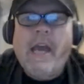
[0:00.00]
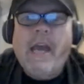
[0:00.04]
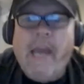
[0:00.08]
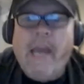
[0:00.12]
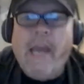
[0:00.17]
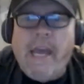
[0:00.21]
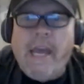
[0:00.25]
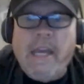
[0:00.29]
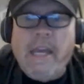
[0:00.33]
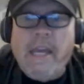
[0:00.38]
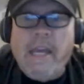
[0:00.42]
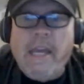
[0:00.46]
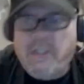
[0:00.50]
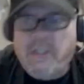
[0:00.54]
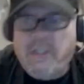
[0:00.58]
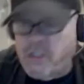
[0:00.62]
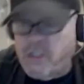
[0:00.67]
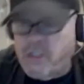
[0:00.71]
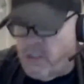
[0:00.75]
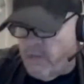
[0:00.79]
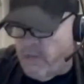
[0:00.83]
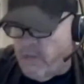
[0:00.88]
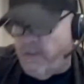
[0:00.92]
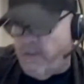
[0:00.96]
a
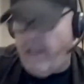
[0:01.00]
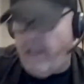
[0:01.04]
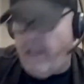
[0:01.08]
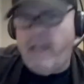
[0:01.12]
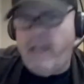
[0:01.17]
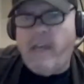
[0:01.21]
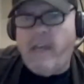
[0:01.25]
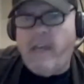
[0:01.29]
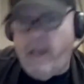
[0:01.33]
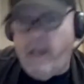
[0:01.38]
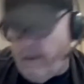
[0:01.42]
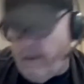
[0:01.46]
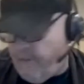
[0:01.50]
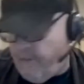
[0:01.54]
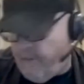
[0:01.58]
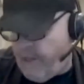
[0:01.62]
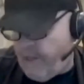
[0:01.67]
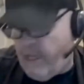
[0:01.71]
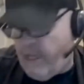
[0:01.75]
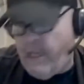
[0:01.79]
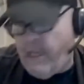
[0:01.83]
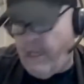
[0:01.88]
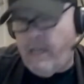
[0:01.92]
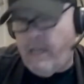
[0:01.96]
survey of
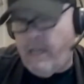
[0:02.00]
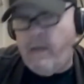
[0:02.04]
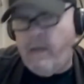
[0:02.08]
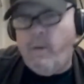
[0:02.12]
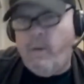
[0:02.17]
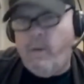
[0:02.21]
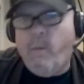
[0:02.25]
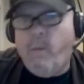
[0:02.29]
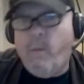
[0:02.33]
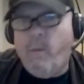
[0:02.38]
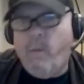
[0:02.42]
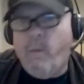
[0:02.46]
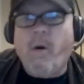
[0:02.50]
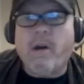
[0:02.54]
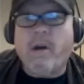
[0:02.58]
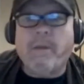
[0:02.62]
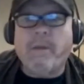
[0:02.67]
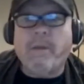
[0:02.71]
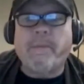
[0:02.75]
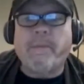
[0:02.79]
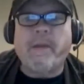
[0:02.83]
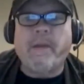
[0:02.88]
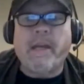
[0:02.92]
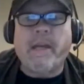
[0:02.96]
a water
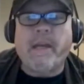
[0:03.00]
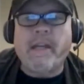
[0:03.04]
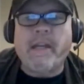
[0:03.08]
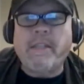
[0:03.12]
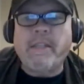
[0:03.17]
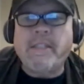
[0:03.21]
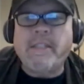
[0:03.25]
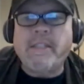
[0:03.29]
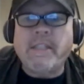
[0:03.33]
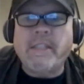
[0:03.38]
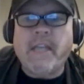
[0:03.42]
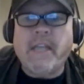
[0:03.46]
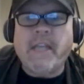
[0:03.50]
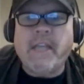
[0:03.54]
planet,